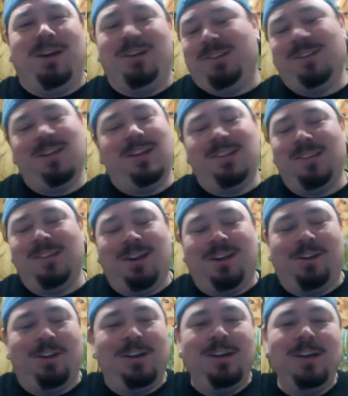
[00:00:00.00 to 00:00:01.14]
It's not
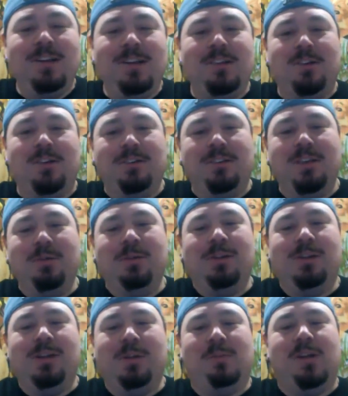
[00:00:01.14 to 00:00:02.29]
good. So they were a
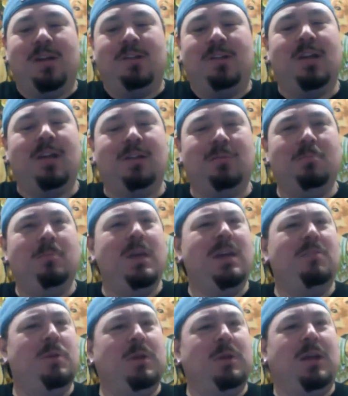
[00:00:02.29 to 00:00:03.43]
little upset. So that may
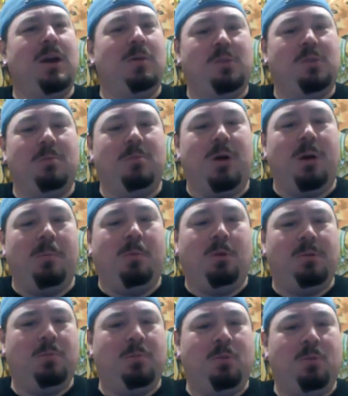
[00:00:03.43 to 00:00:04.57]
have become some
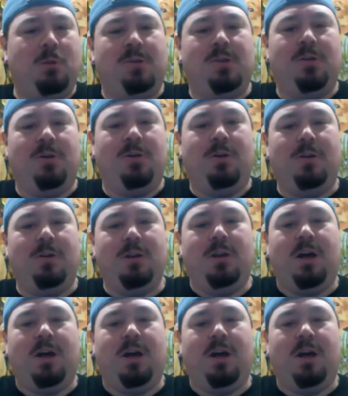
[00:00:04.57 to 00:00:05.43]
bulletin board material.